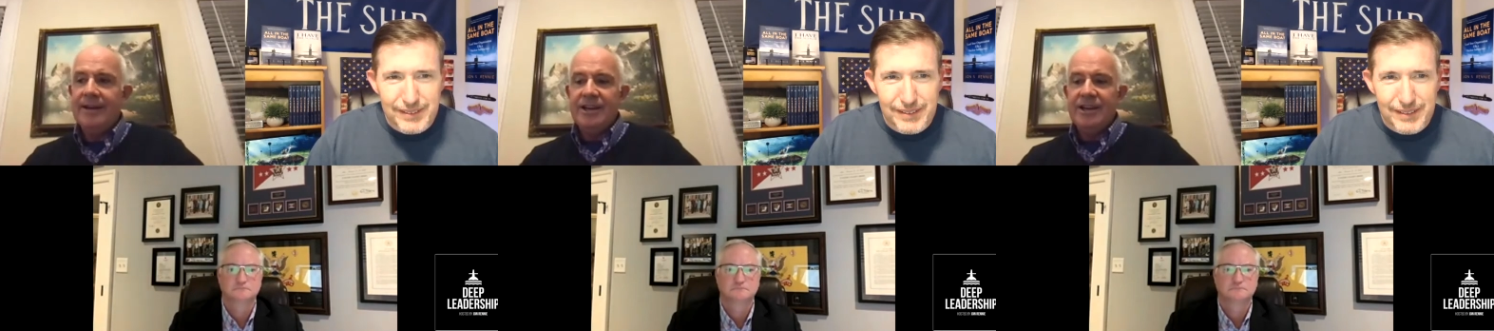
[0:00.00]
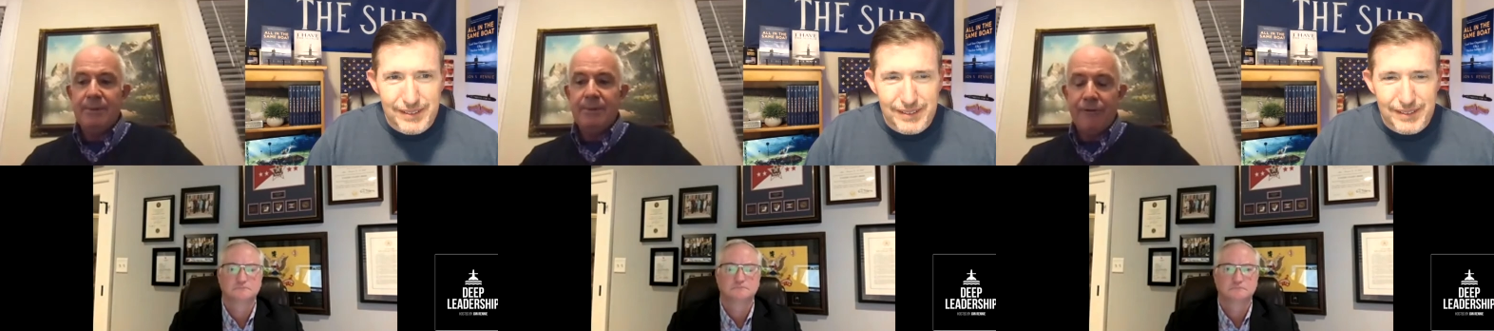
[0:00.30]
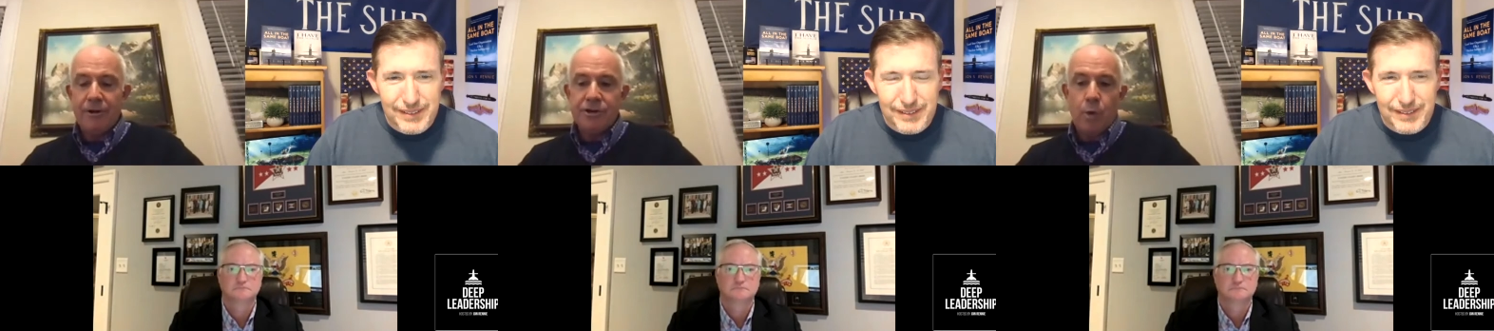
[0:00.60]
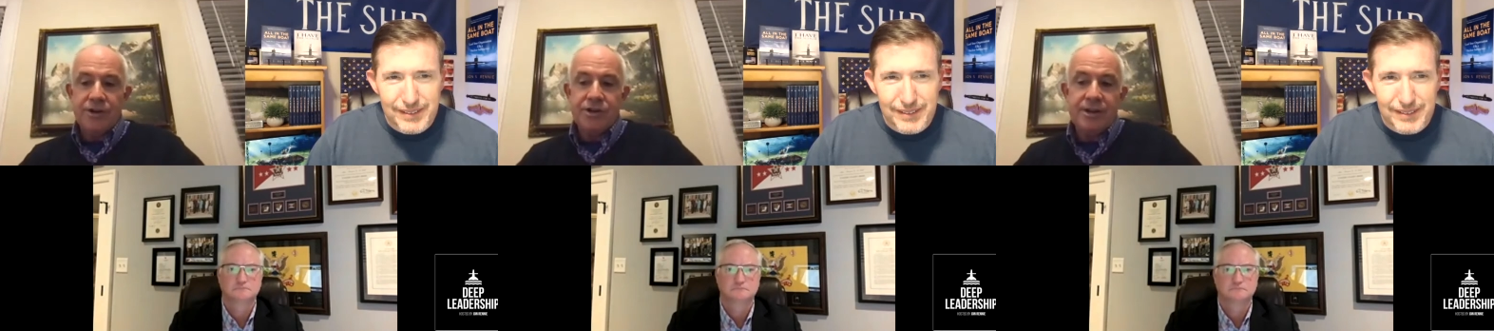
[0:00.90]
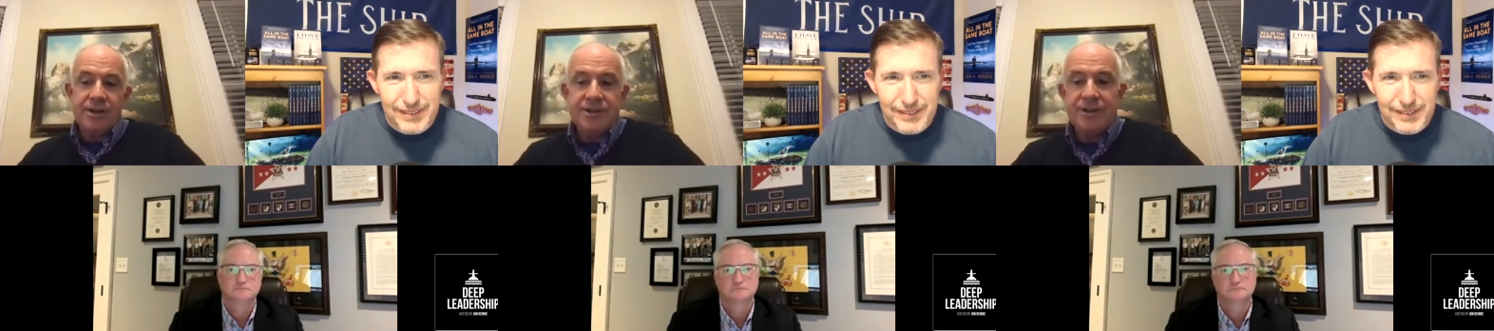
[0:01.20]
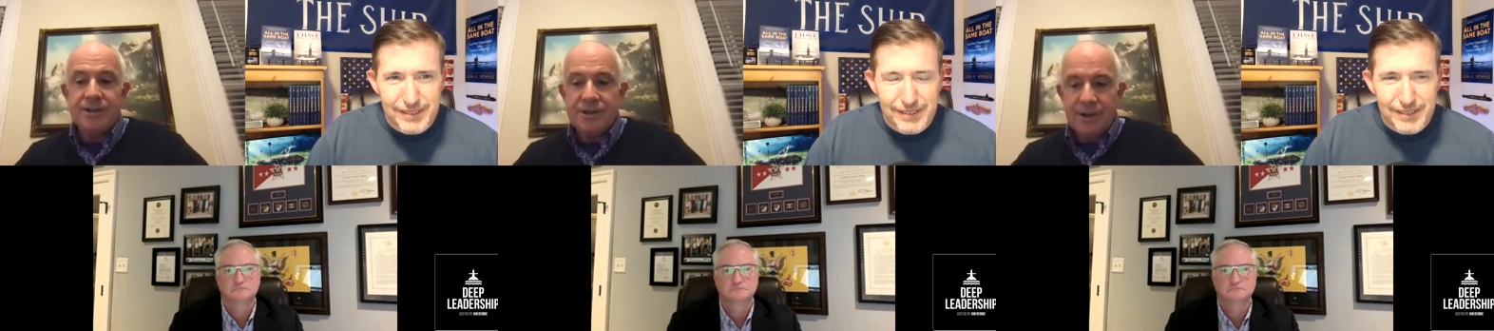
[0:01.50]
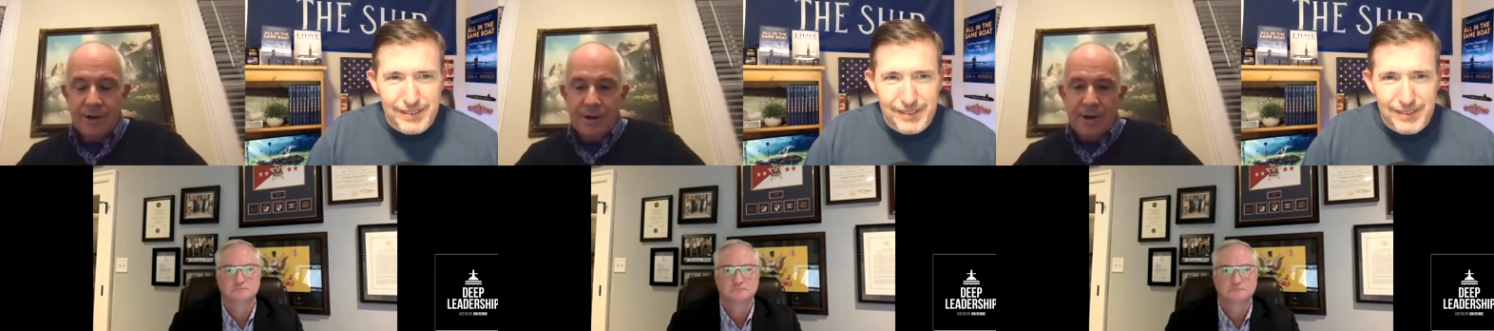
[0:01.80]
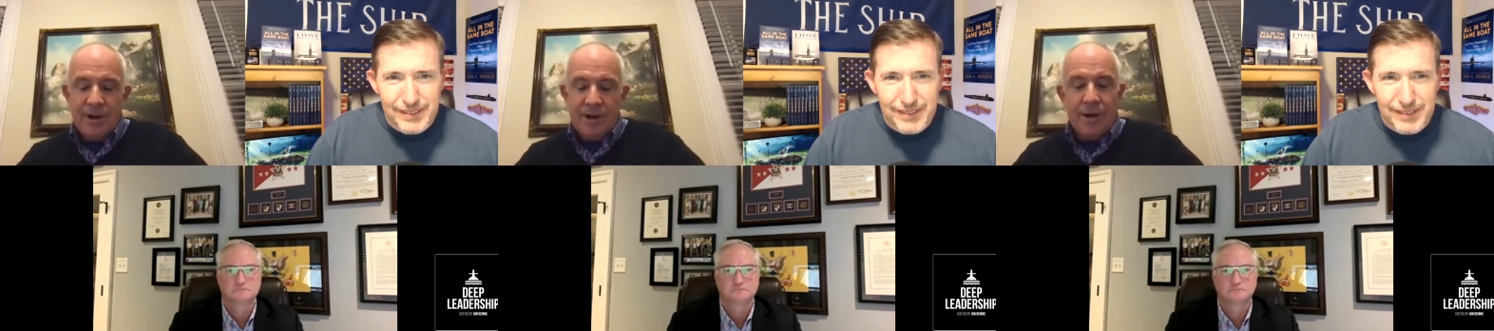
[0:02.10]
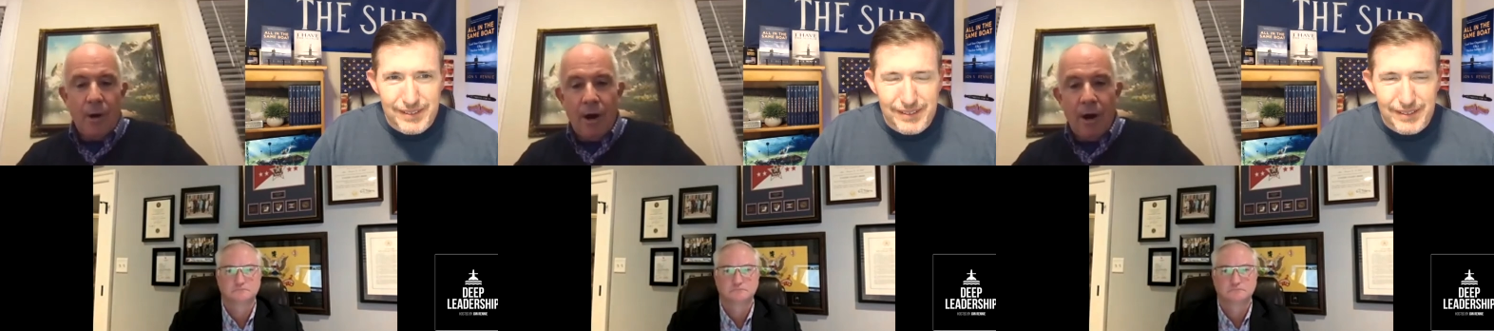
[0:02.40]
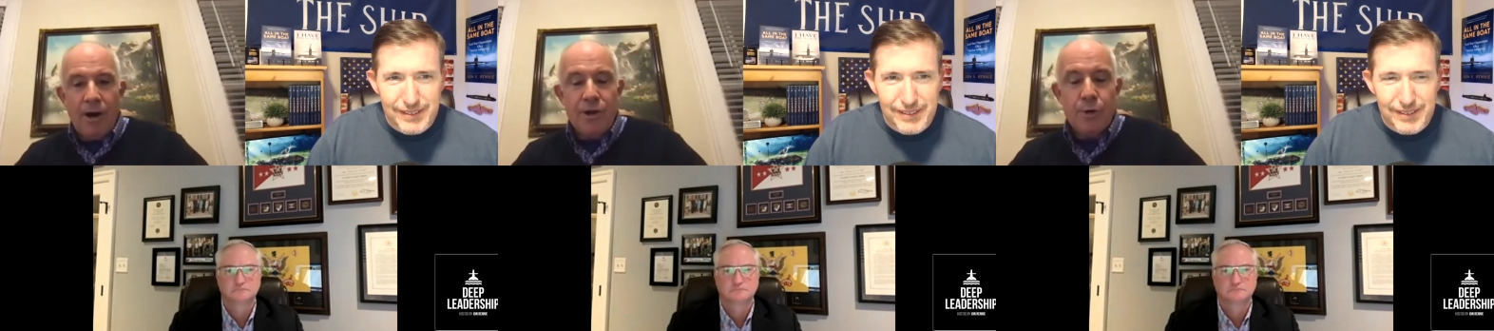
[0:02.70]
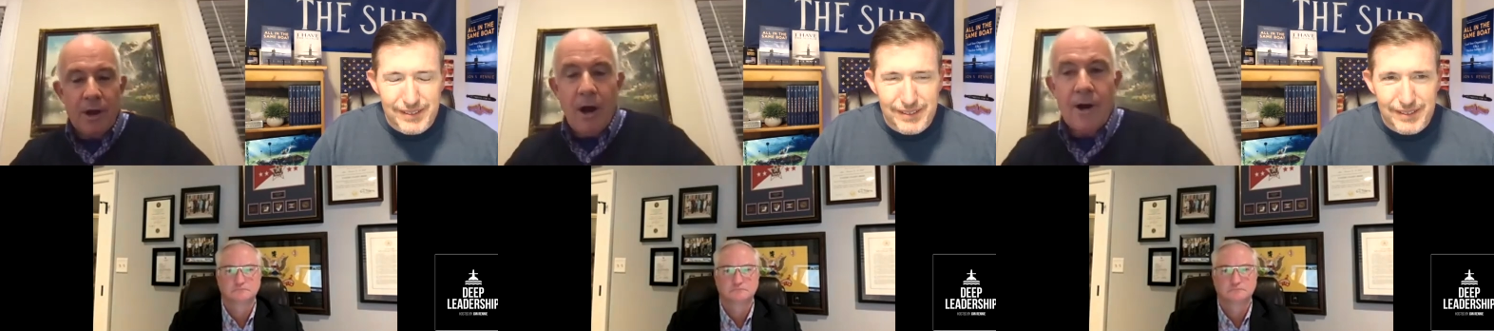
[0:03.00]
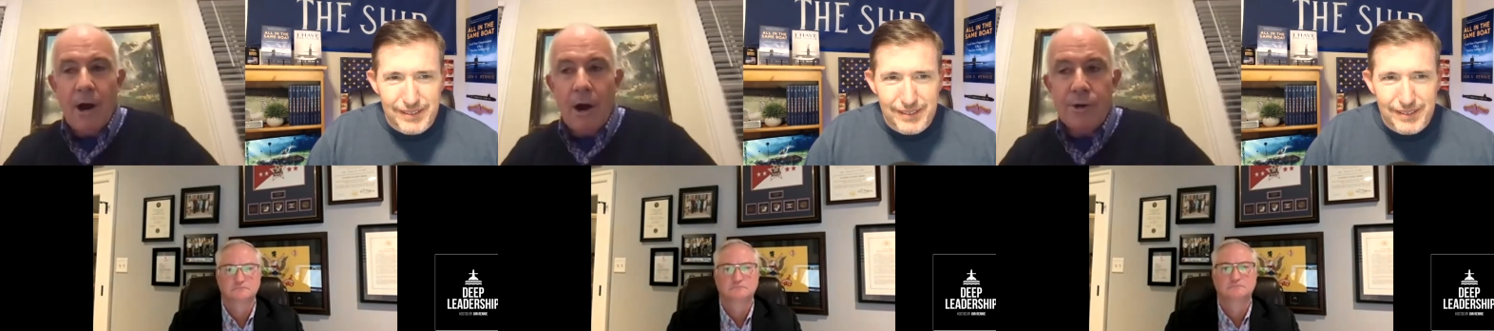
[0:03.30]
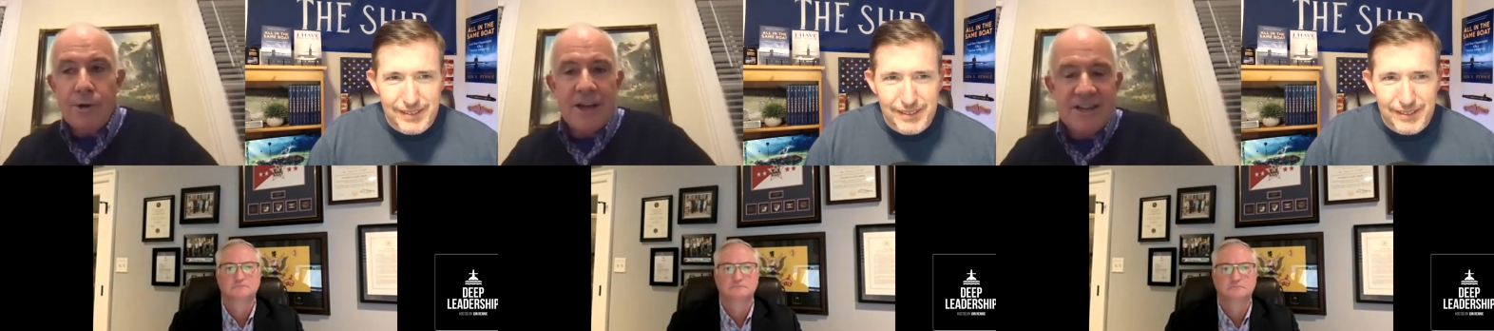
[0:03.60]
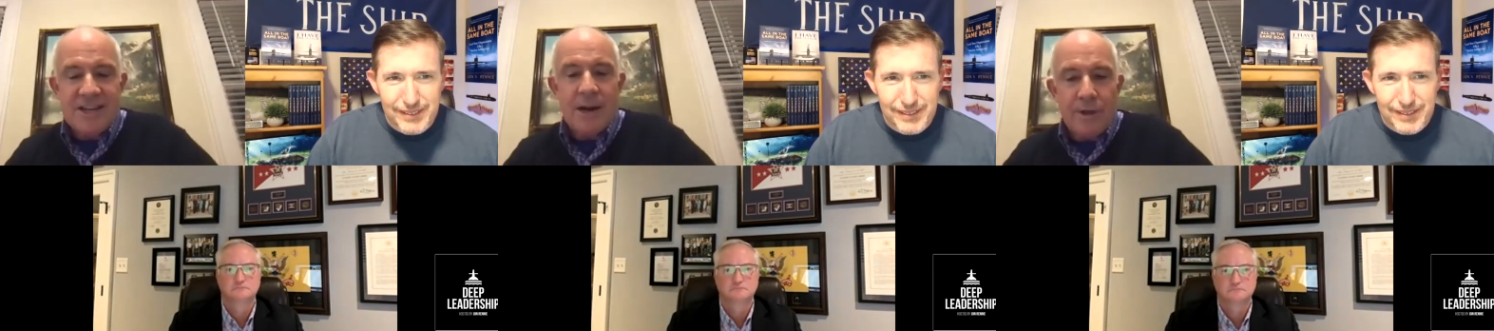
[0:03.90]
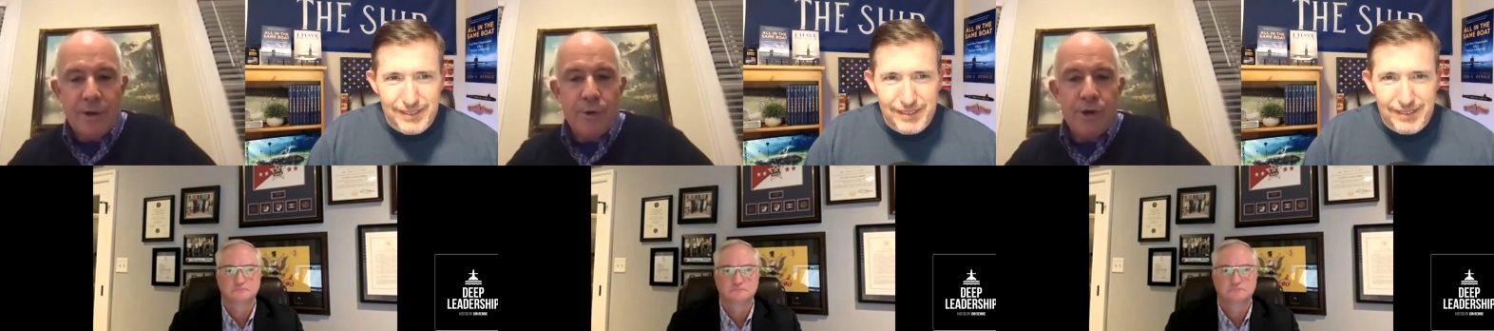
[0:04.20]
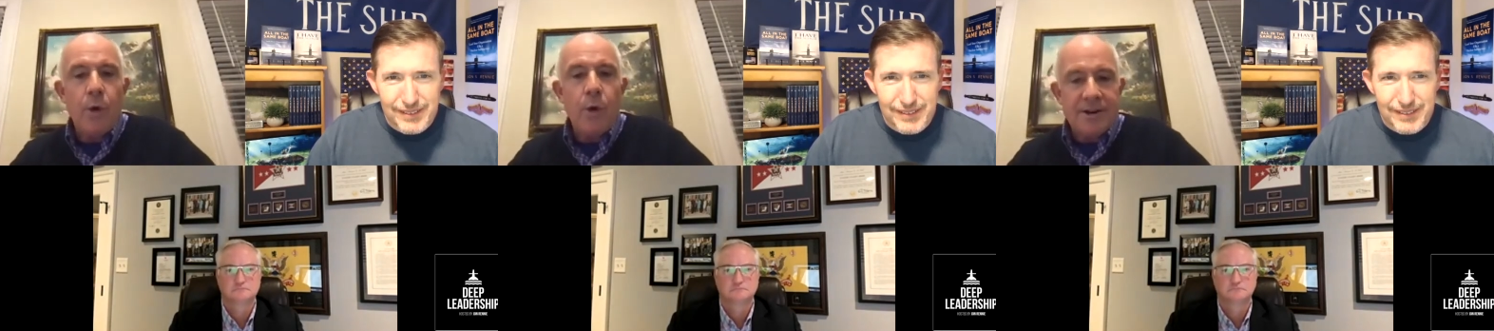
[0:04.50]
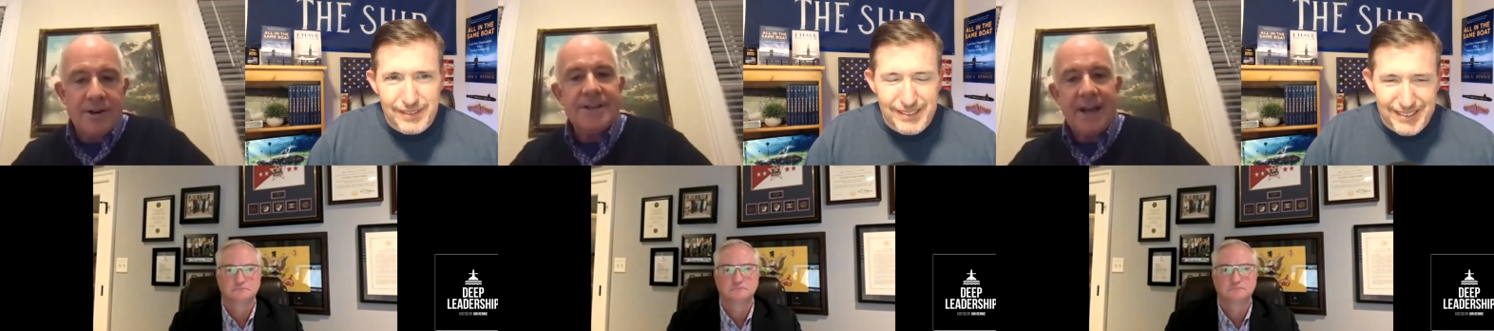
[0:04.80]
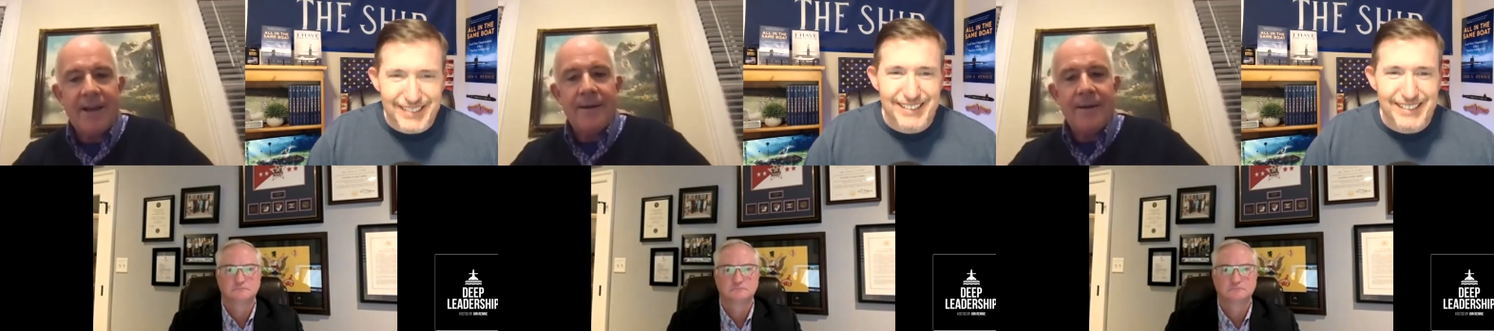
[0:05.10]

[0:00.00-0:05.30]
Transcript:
Speaker 1: is my first question is is you know are, are you are, are you content with who you are today